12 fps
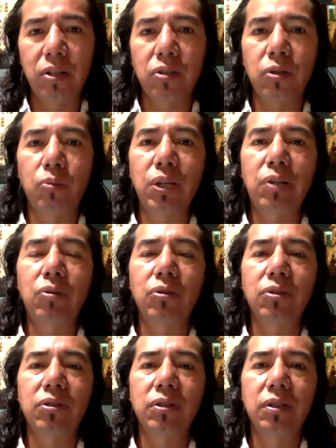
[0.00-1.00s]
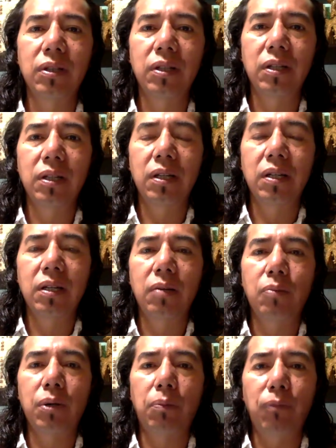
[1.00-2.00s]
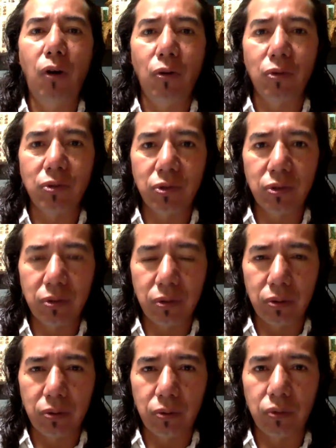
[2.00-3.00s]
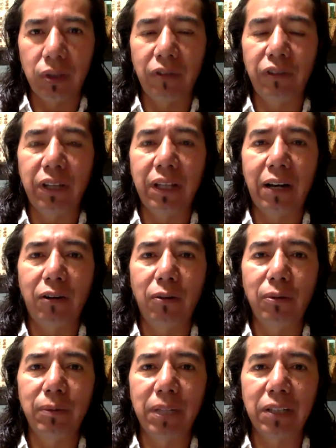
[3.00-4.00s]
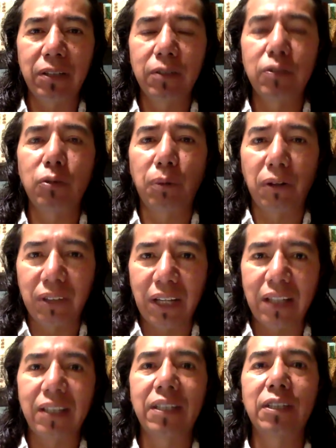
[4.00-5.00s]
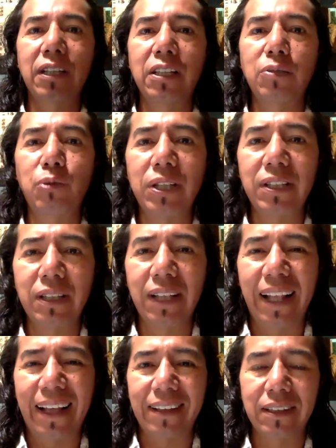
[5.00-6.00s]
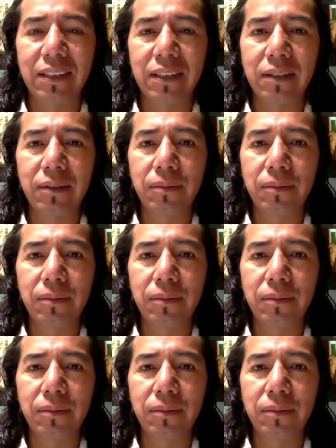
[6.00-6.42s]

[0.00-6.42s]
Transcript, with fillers: So we could propose to the federal government to protect these, these wetlands.